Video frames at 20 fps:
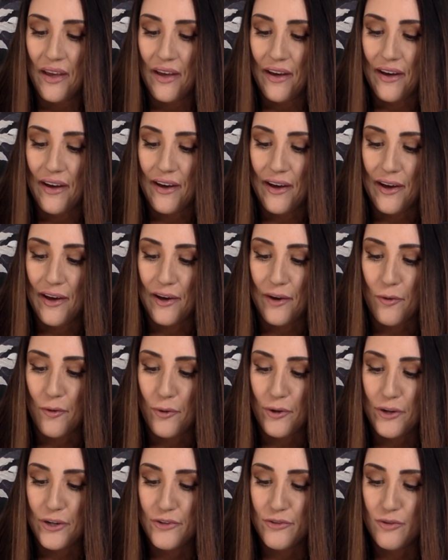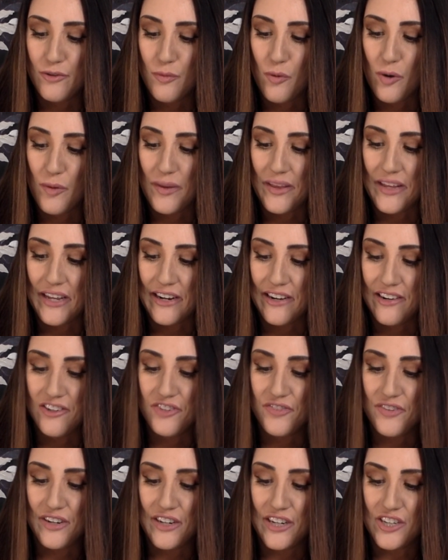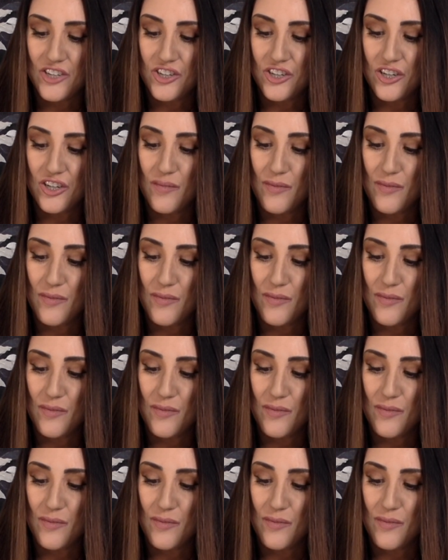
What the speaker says: According to a report by the Heritage Foundation,